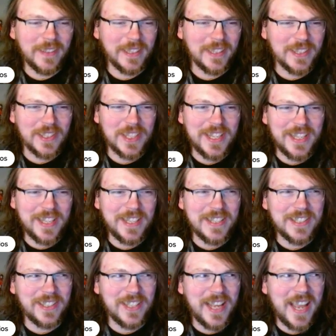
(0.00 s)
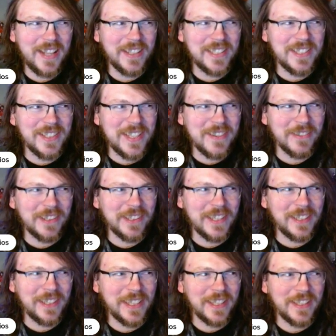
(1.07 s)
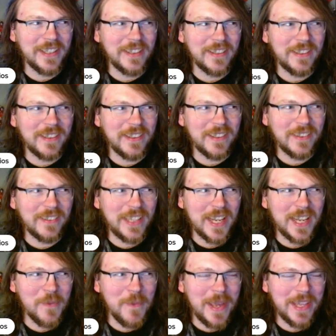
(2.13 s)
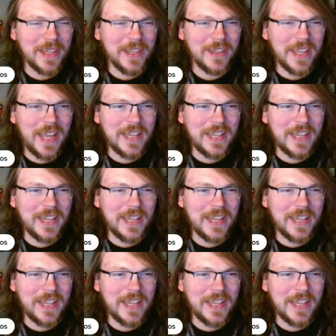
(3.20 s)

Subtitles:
Like it is a lot. Alex Lee really like kind of made.